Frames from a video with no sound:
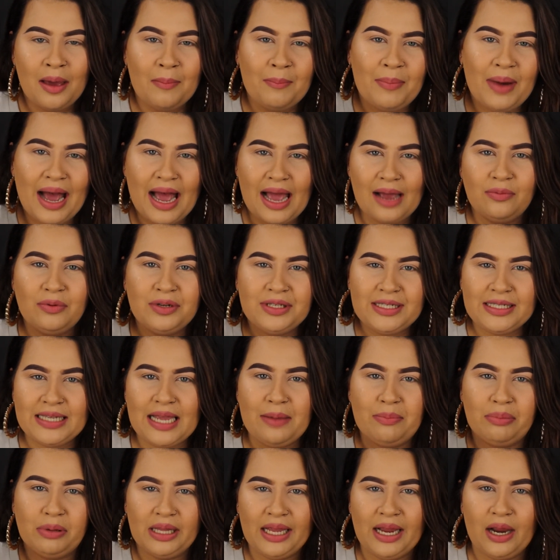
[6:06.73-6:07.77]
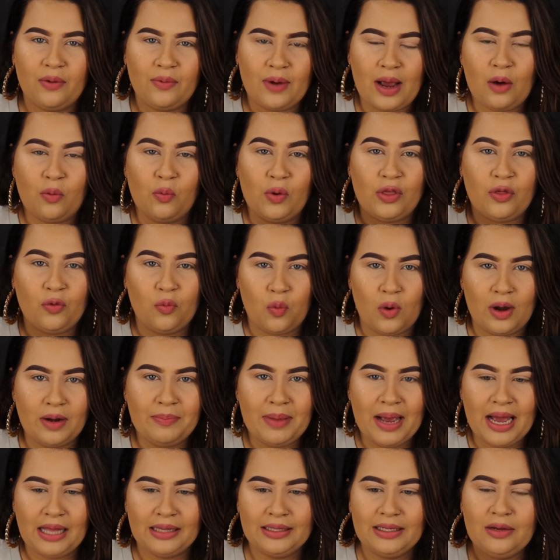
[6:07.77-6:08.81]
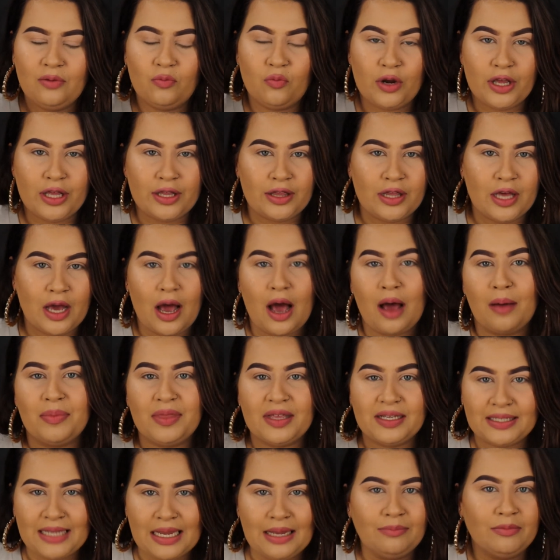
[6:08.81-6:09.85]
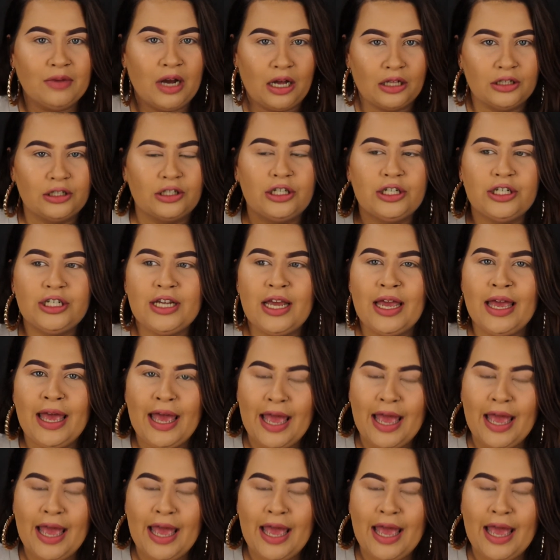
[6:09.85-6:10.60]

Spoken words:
But I would say play around with one palette with the same colors